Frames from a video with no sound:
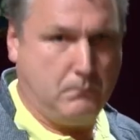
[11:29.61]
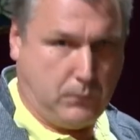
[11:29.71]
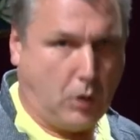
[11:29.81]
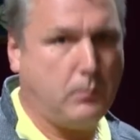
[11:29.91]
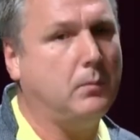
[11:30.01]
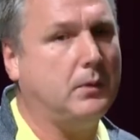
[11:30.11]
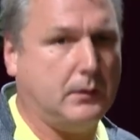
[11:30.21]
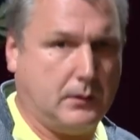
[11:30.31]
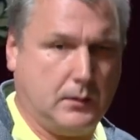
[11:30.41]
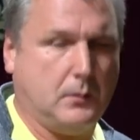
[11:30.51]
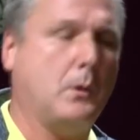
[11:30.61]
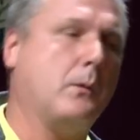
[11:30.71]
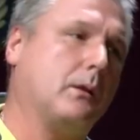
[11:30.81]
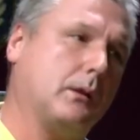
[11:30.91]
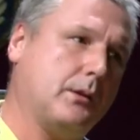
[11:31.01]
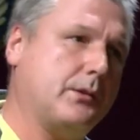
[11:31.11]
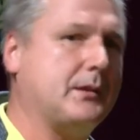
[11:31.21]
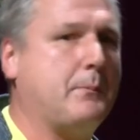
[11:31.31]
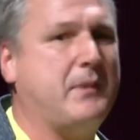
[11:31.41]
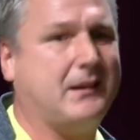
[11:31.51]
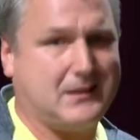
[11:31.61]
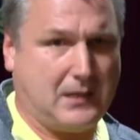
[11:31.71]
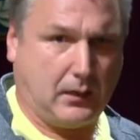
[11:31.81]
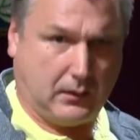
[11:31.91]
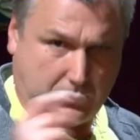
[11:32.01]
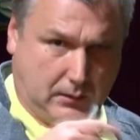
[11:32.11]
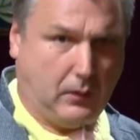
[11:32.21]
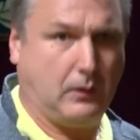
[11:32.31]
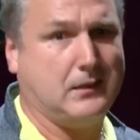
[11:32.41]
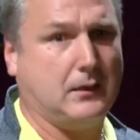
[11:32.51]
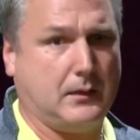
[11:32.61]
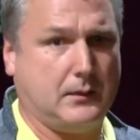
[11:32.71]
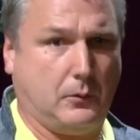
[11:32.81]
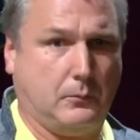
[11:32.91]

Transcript: Probably we will reach the picosecond already right now.